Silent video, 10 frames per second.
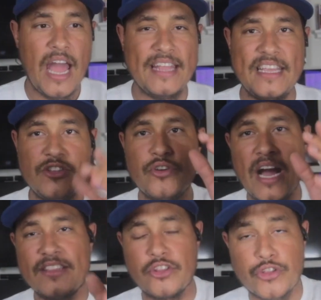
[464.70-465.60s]
and then you
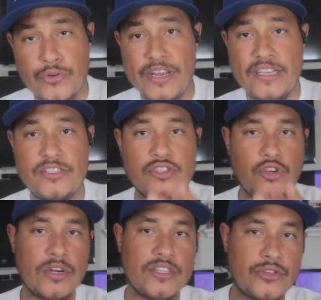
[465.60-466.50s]
got the threes, the
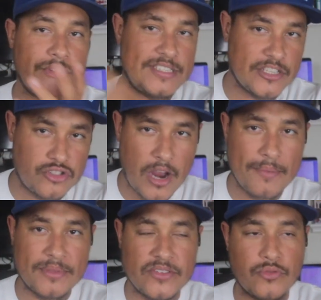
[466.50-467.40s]
Jordan threes that
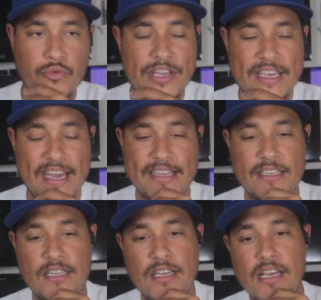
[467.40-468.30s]
dropped this
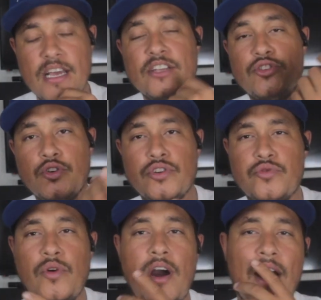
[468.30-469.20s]
weekend too
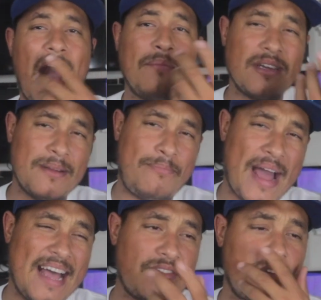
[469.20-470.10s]
as well. I'm gonna
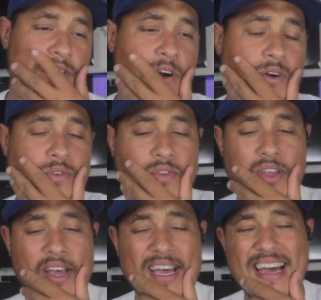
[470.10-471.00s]
pass on
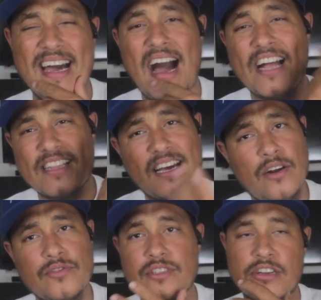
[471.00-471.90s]
those. I thought
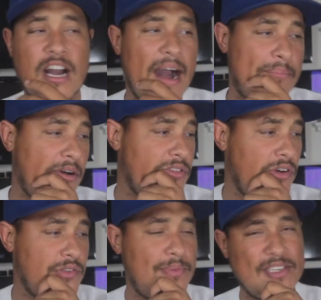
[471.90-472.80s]
I was gonna cop on
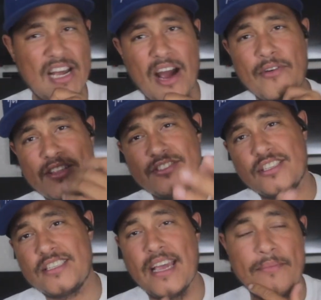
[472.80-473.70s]
those, but nah, I'd rather
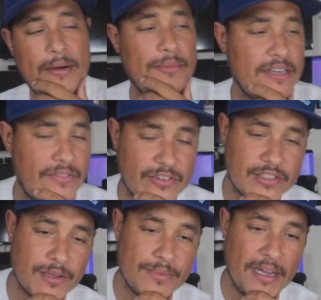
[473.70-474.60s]
just save my money for
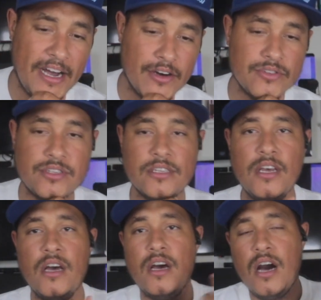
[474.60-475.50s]
something else.
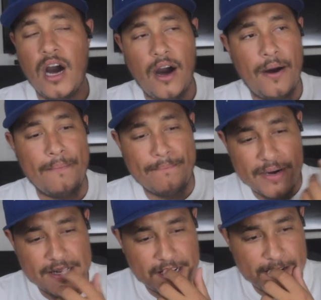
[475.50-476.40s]

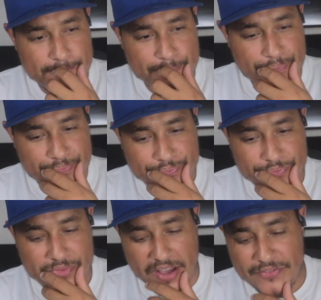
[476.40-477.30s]
But
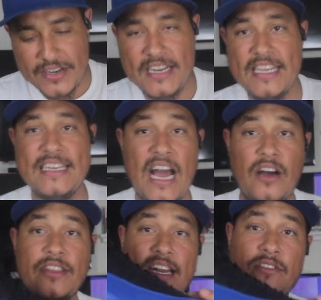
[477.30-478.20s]
definitely
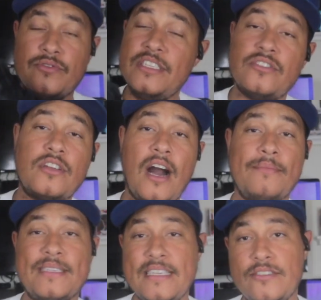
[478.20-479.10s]
now that I don't need to
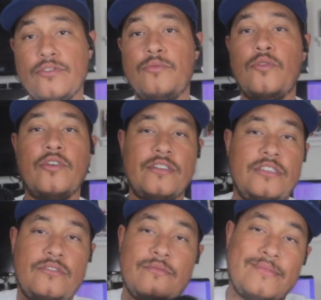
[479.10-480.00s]
cop these no more,
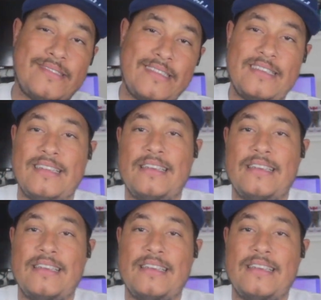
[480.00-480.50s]
you know what I'm saying?